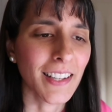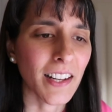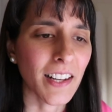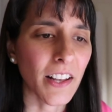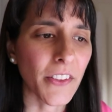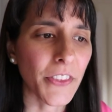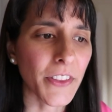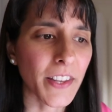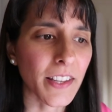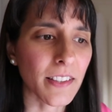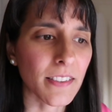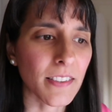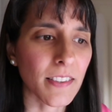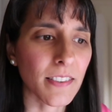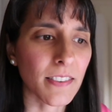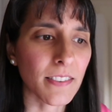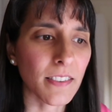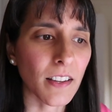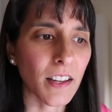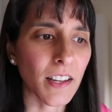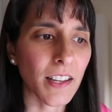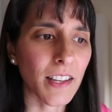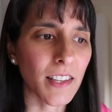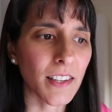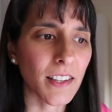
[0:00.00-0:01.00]
I think
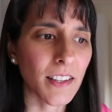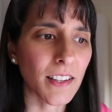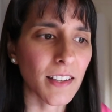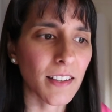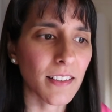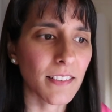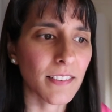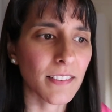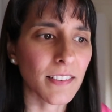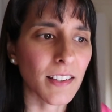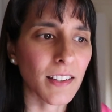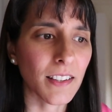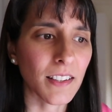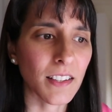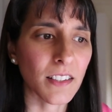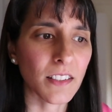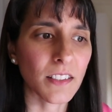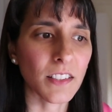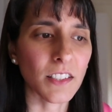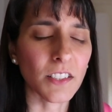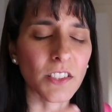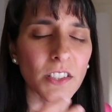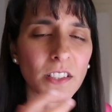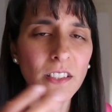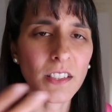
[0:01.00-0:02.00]
society has
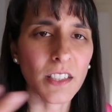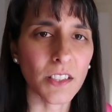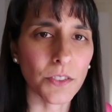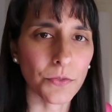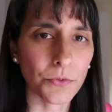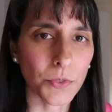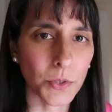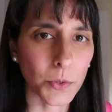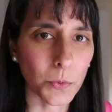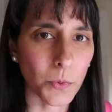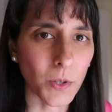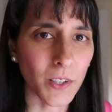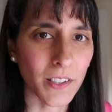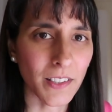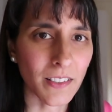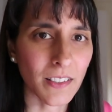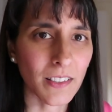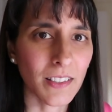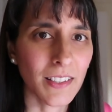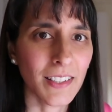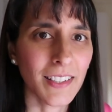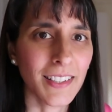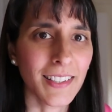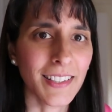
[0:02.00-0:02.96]
conditioned everyone